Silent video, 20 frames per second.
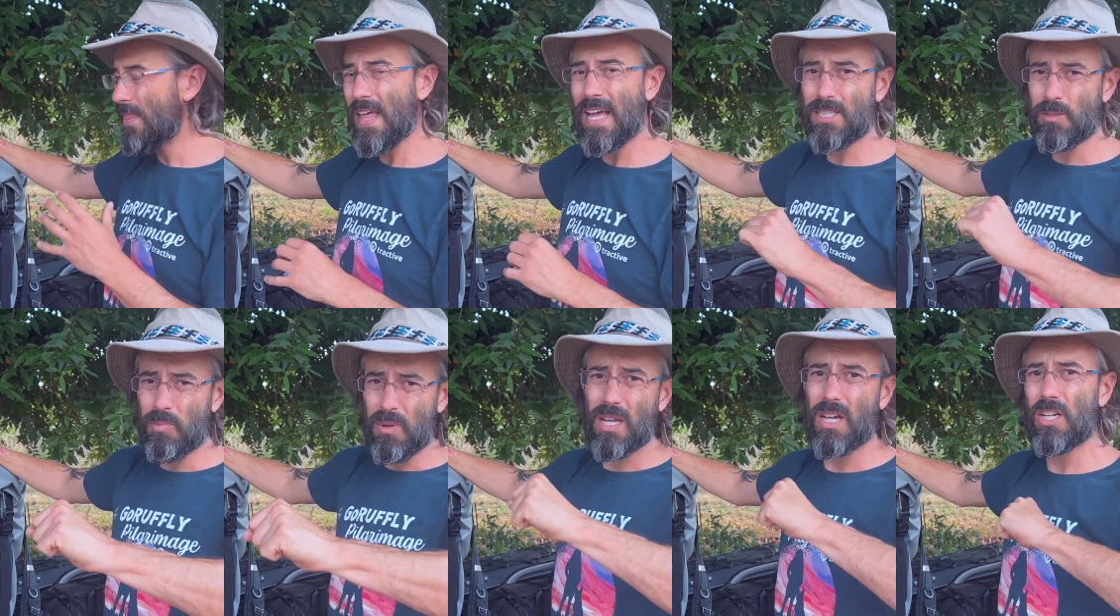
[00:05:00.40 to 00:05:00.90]

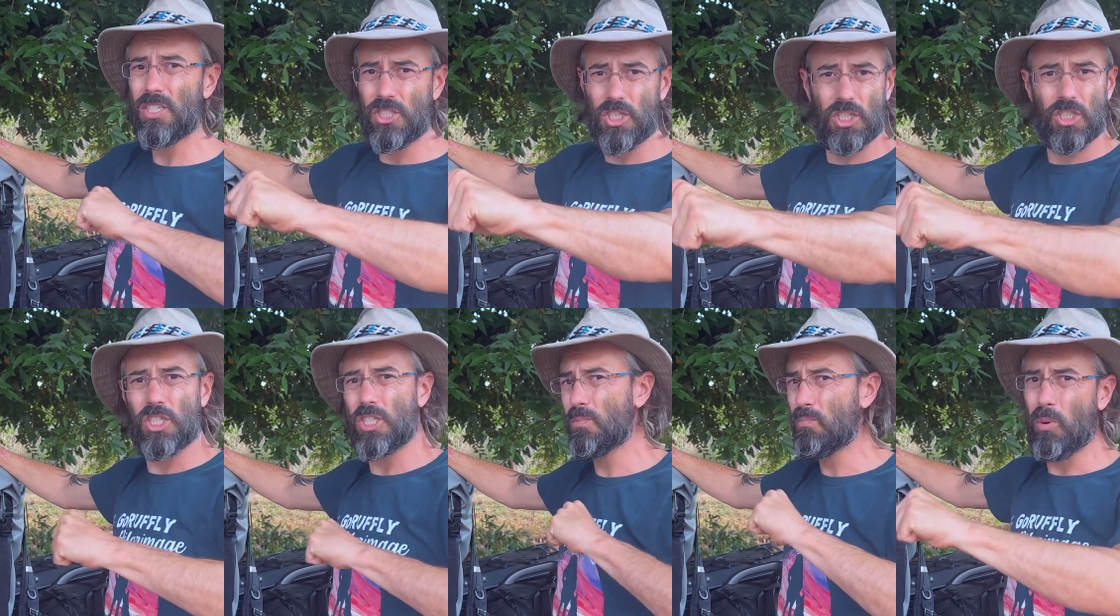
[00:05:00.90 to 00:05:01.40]
that's because
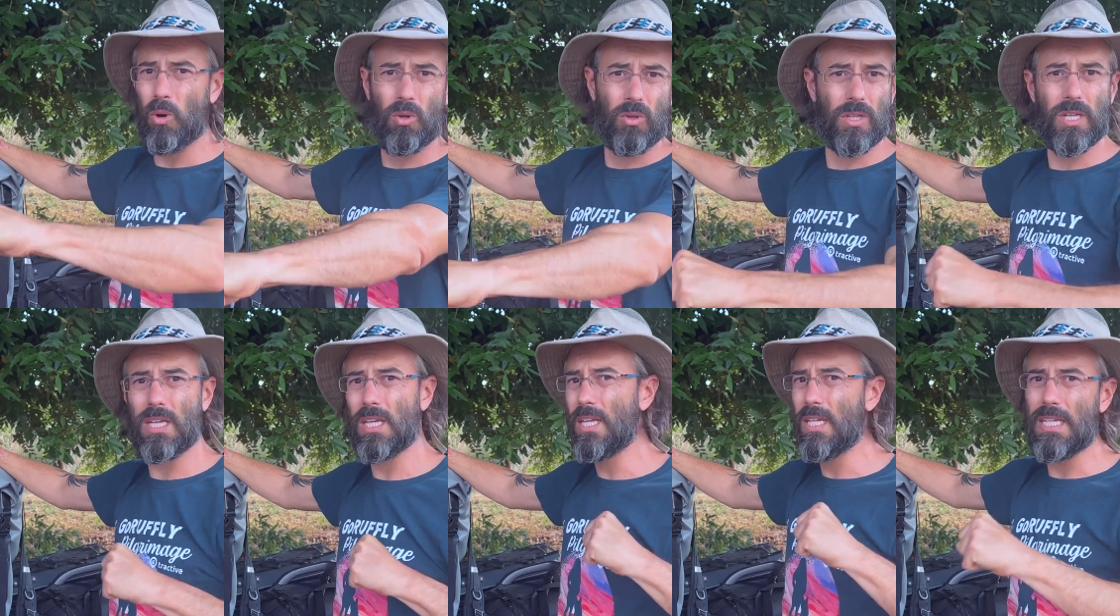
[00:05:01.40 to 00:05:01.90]
you're just
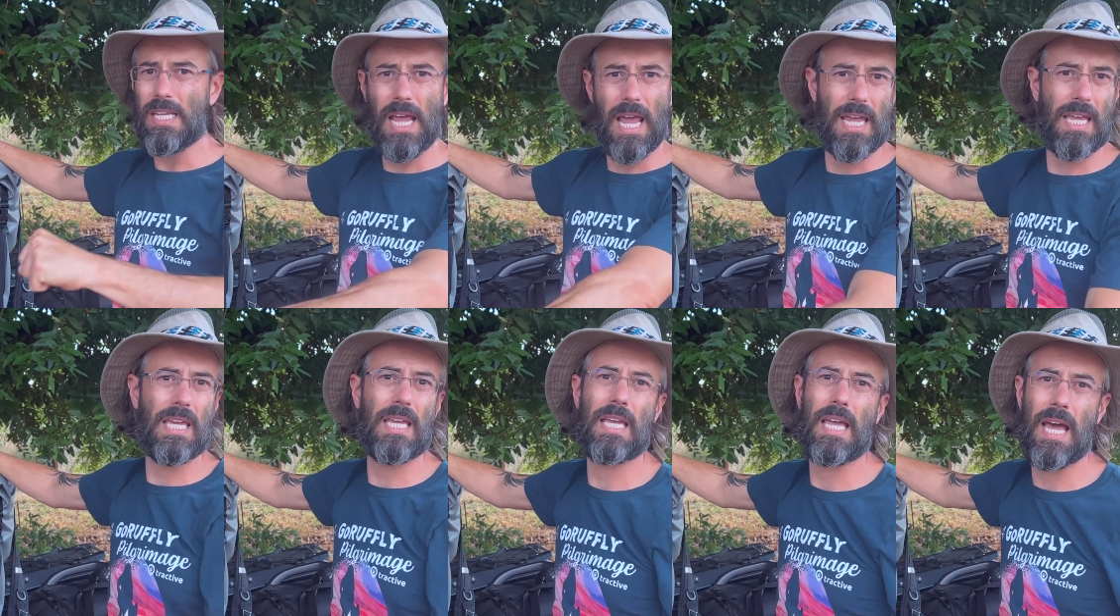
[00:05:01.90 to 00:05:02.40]
pulling and
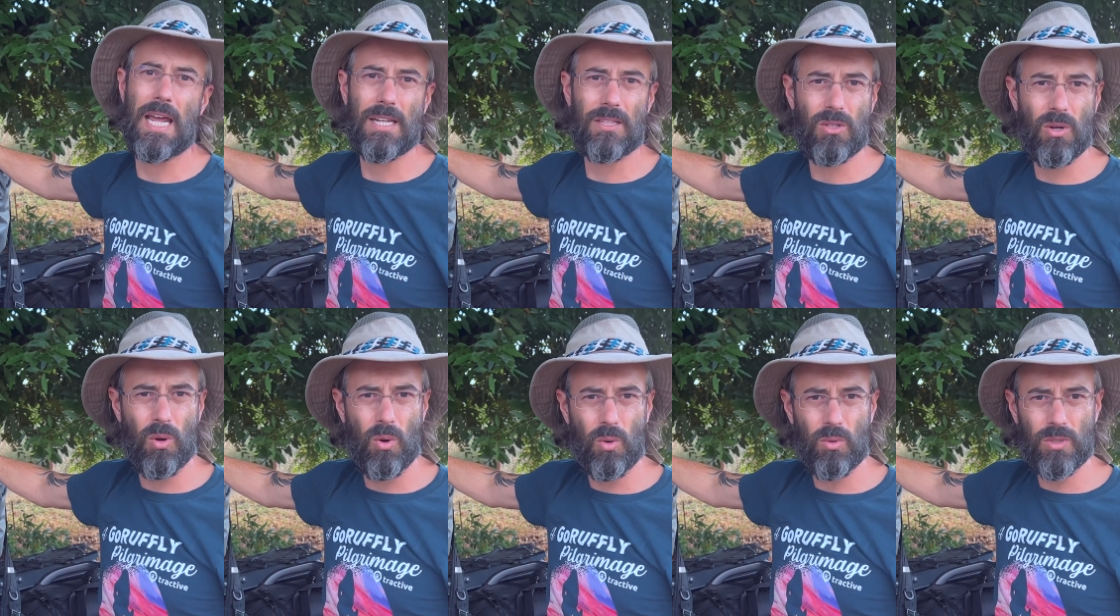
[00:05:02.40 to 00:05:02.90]
yanking at it
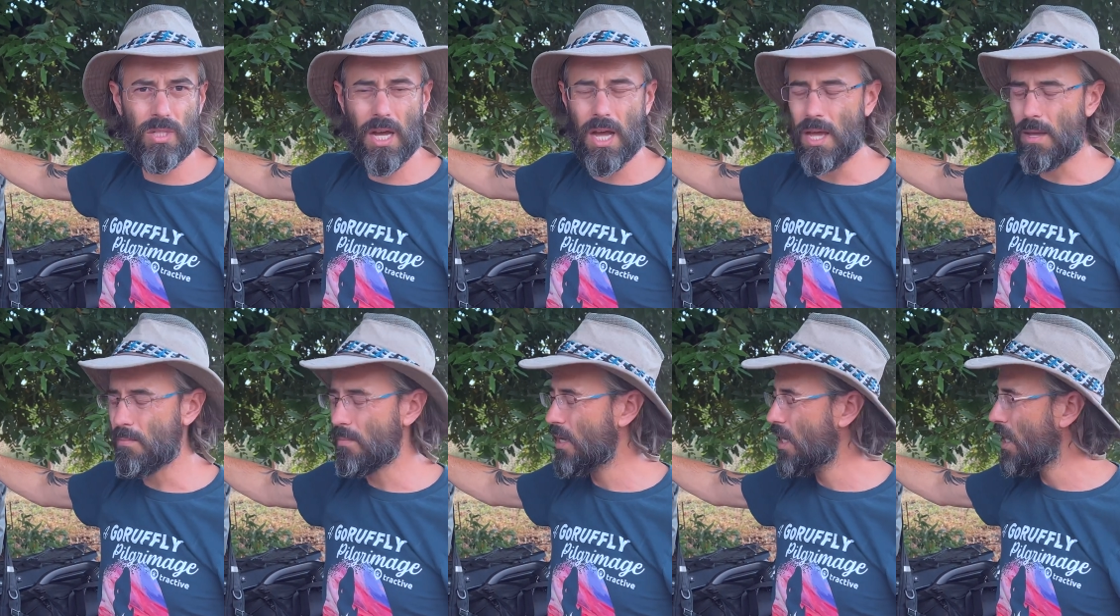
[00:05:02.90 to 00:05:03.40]
the whole time.